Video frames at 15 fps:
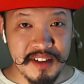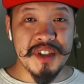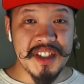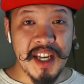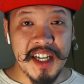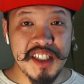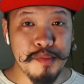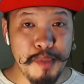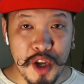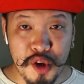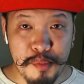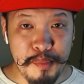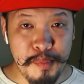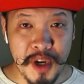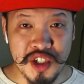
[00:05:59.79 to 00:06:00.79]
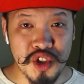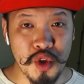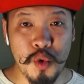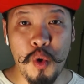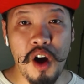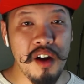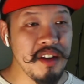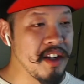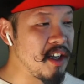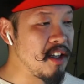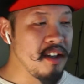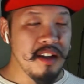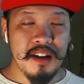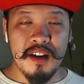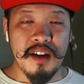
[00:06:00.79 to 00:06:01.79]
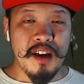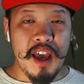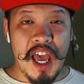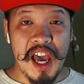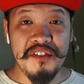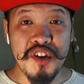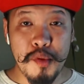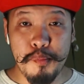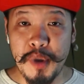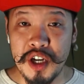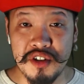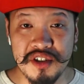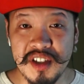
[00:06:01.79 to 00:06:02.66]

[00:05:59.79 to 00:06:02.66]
Besides better picture quality, having a better